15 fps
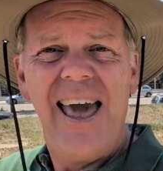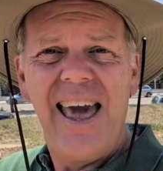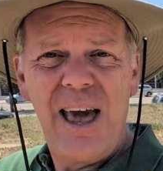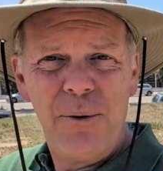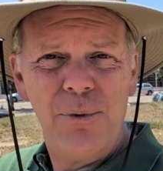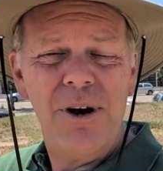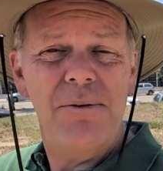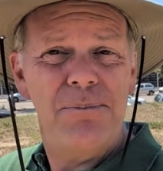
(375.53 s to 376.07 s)

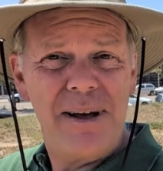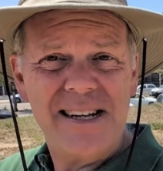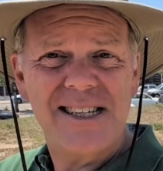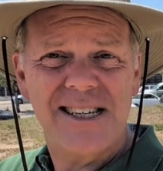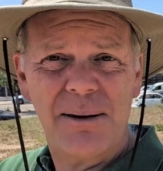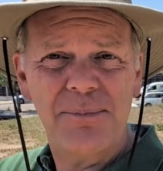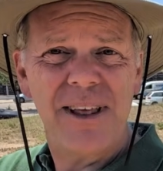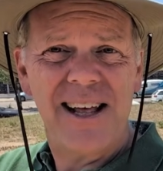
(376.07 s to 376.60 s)
It would have been
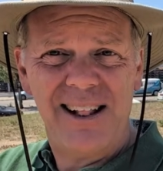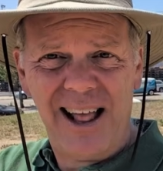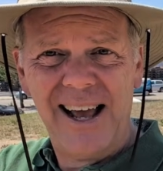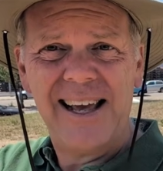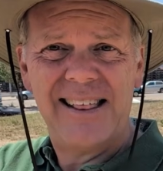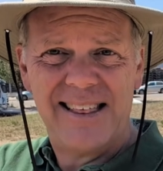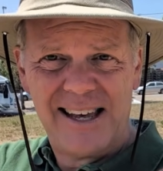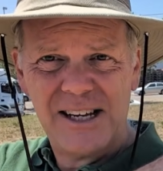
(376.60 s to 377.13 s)
something
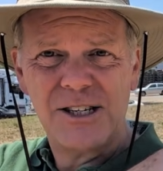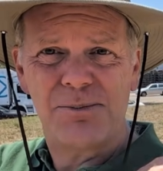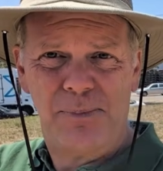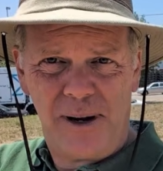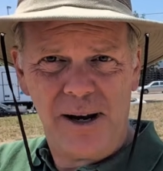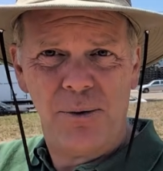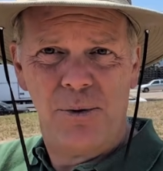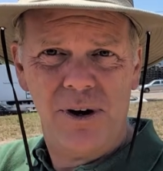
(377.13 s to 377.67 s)
like this,
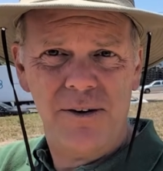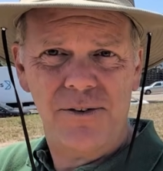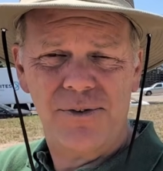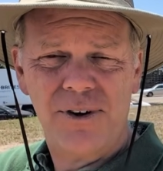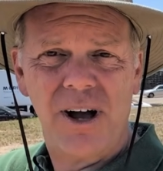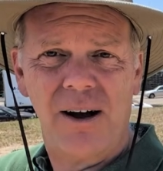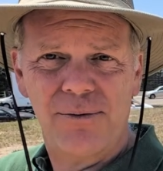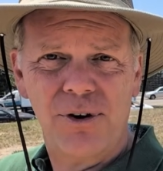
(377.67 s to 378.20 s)
but it would
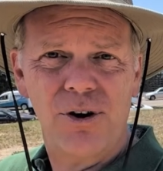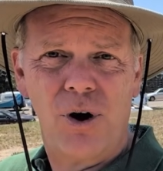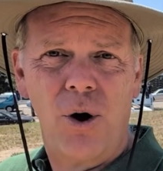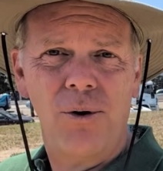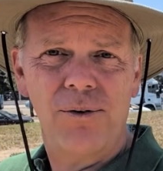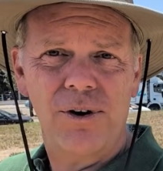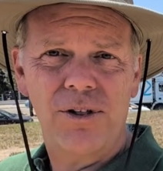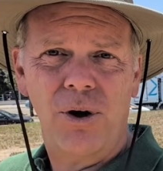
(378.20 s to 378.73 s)
have covered
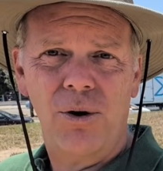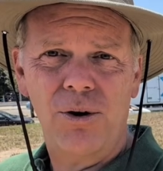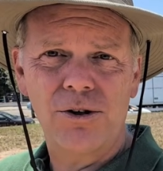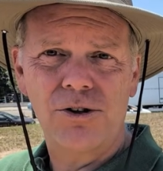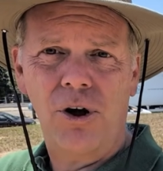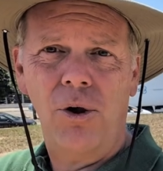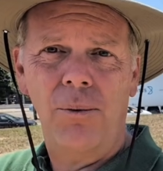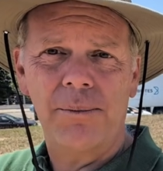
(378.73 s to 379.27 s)
over the whole
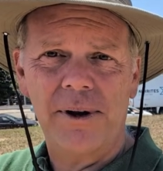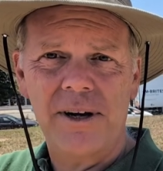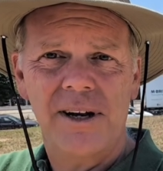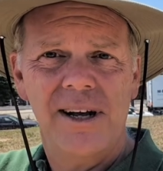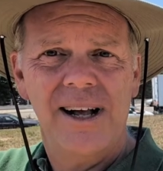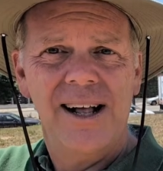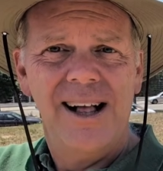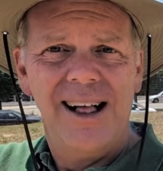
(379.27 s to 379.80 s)
dolmen.
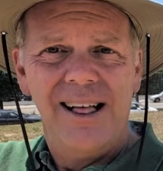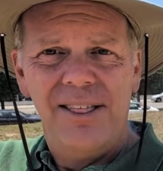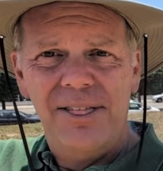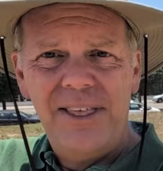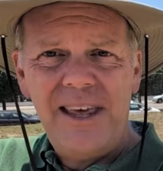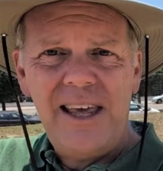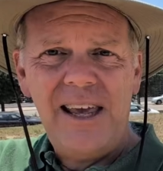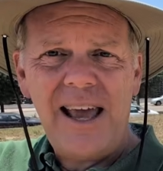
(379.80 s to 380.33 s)

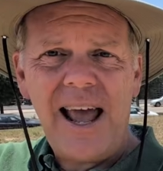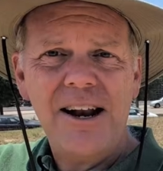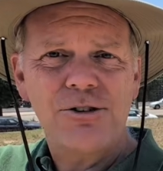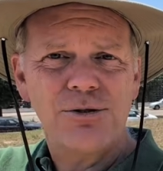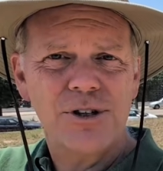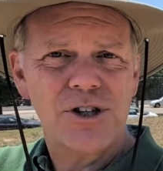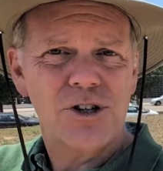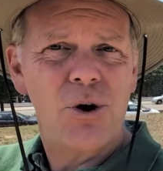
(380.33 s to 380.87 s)
The
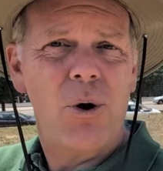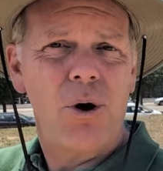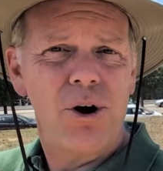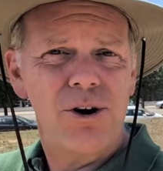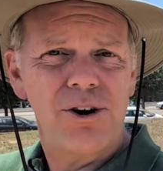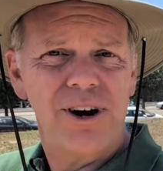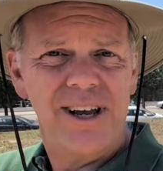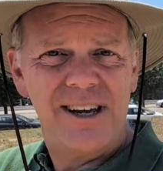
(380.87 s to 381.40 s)
entrance
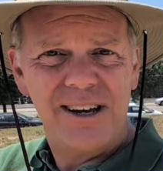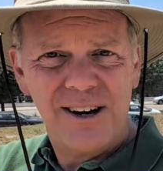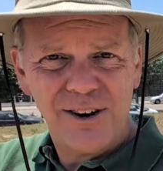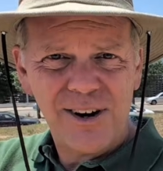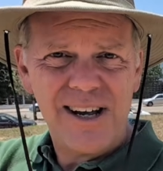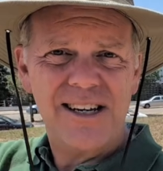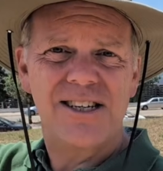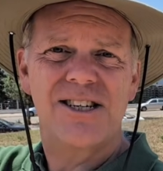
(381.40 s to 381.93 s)
corridor
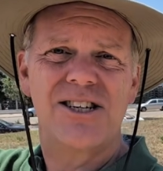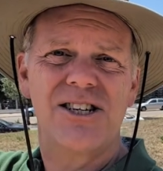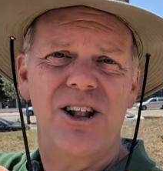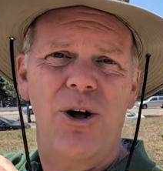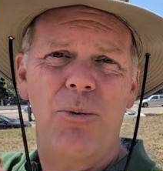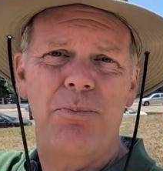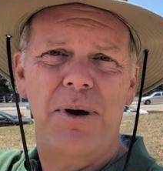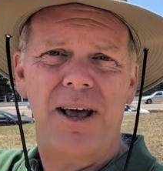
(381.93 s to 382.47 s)
here is
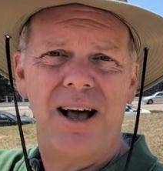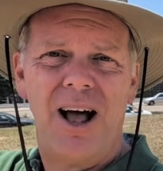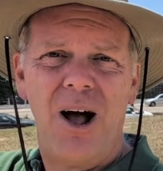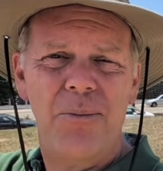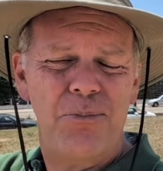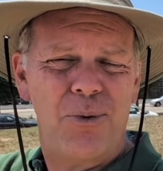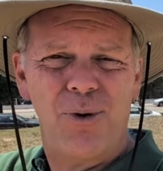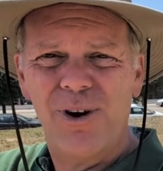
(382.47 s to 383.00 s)
sloping
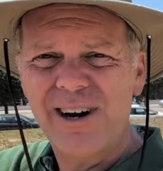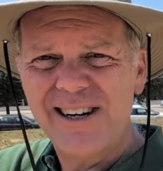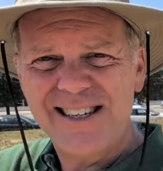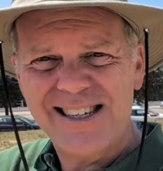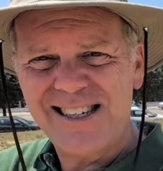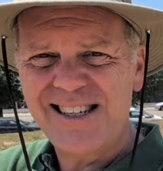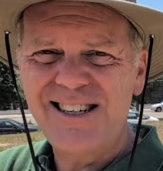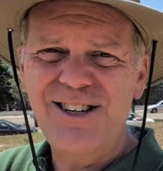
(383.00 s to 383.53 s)

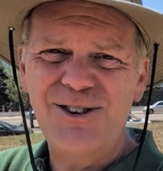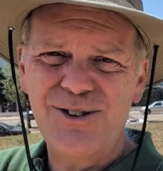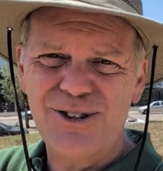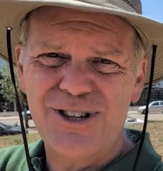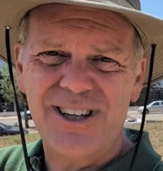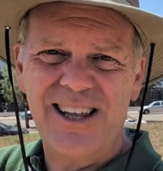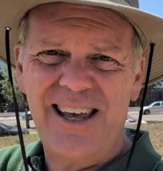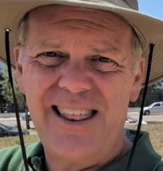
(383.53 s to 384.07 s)
upwards.
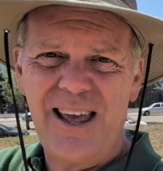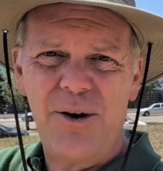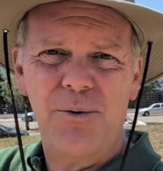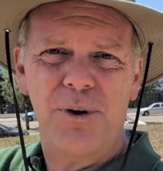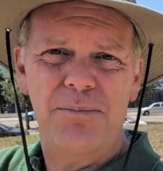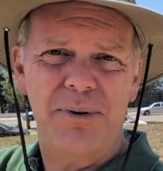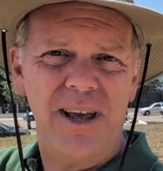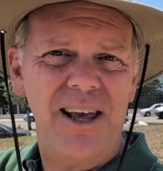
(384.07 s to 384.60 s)
Usually they
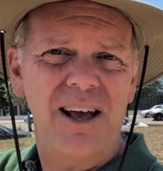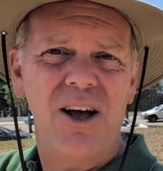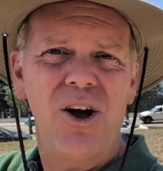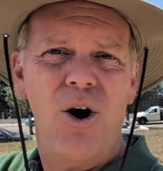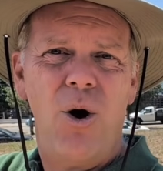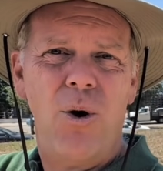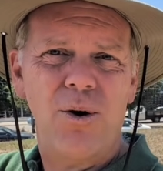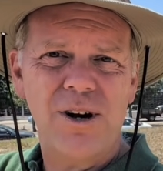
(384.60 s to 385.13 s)
would be
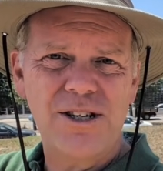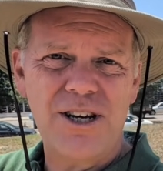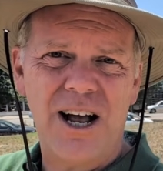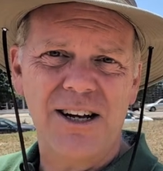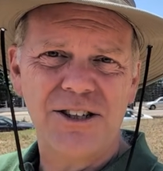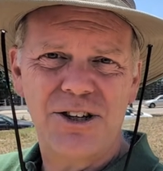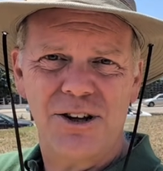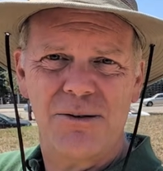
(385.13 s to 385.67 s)

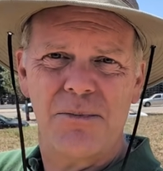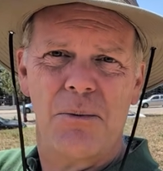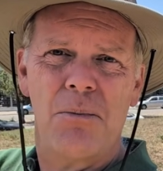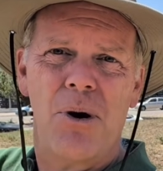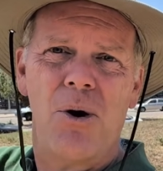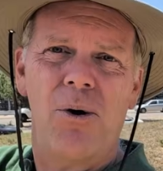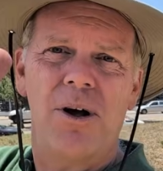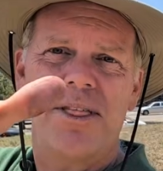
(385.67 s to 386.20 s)
horizontal. The
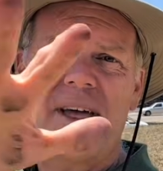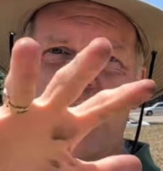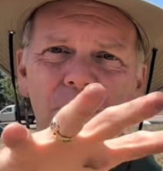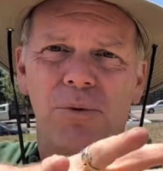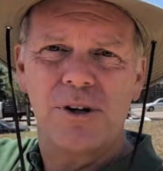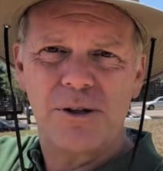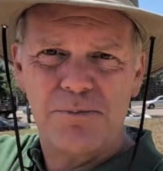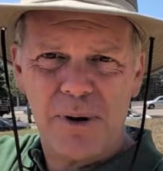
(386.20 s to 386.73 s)
Mamoa
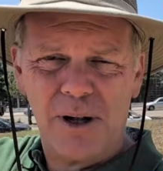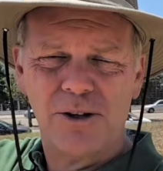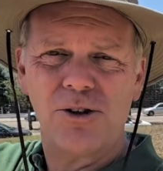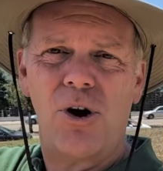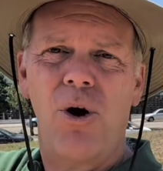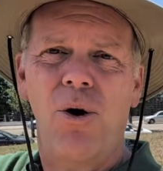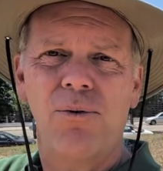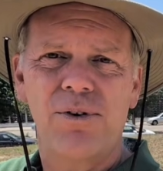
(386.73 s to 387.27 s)
then was built
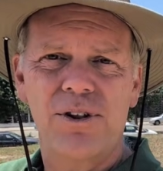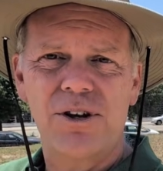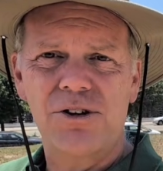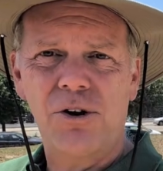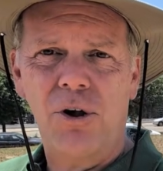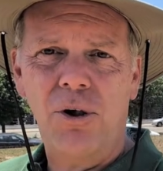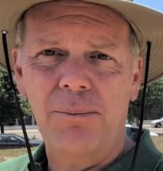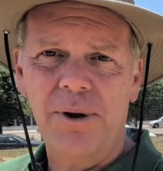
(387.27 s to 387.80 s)
over the
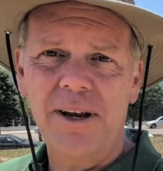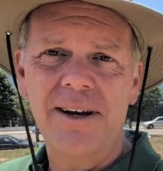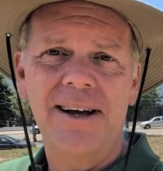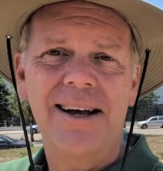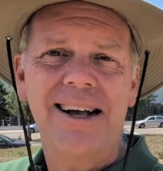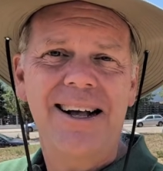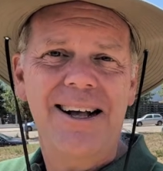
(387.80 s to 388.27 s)
dolmen,